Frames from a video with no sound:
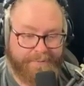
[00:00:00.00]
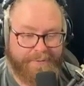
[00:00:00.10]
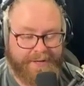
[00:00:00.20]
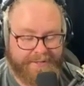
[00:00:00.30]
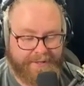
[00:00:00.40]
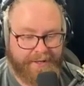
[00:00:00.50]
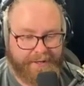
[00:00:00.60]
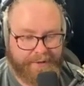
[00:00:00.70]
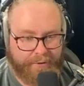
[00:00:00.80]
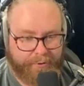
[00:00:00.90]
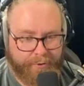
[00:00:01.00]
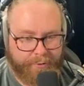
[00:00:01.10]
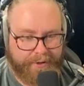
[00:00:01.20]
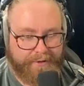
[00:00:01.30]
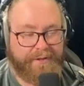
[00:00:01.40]
Because the
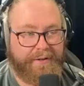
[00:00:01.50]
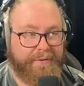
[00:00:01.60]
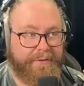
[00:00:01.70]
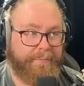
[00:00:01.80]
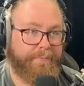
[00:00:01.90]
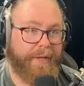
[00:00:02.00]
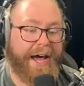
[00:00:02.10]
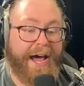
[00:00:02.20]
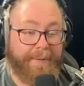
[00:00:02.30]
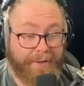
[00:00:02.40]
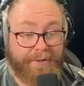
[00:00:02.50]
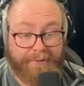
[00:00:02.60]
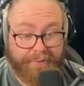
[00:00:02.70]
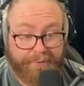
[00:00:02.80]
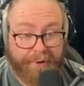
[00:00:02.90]
truth is, I'm not
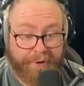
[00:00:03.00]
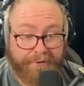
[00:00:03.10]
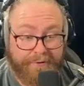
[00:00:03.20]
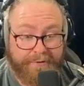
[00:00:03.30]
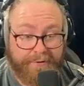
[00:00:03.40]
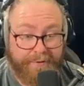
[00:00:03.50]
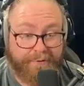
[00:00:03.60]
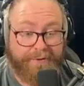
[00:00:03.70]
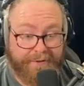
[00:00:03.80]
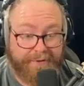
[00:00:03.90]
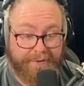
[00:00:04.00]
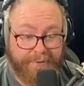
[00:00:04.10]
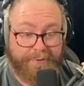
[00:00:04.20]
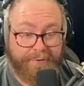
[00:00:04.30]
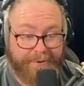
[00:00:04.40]
the first fitness
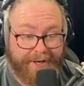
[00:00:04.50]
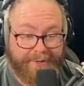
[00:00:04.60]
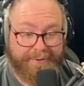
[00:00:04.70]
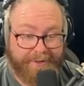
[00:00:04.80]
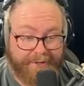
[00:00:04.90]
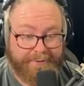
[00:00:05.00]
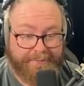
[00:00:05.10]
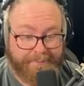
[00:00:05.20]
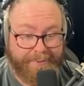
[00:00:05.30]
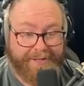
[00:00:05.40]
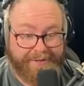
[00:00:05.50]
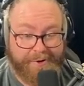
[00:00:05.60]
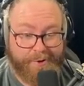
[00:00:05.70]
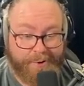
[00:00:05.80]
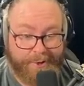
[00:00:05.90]
YouTuber out there, believe it
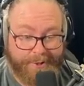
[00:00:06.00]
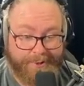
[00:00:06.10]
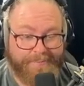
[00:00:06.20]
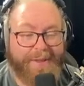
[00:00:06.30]
or not.